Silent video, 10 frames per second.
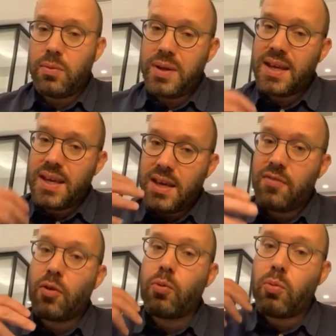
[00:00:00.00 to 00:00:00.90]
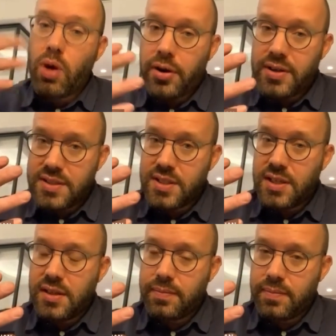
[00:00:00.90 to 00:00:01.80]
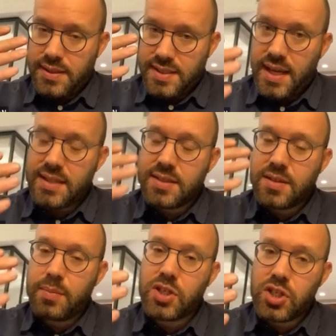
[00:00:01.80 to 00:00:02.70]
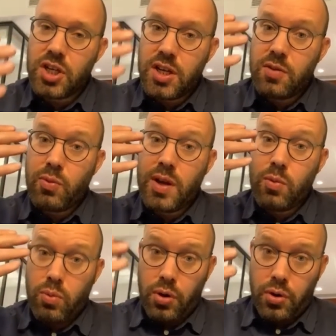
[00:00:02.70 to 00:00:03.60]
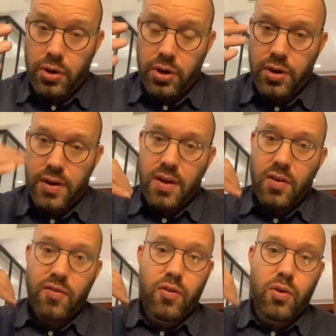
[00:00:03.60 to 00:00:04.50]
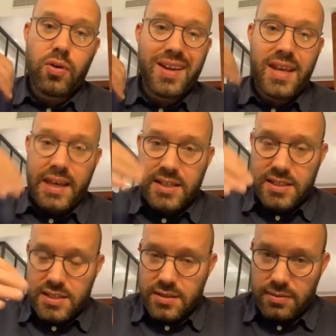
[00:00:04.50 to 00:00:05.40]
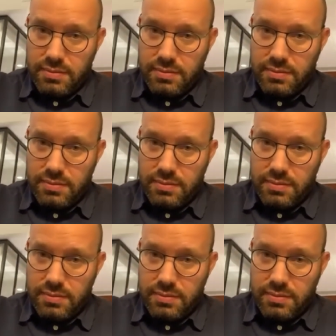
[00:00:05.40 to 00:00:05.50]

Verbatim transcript: We give a warranty that the machine will work for X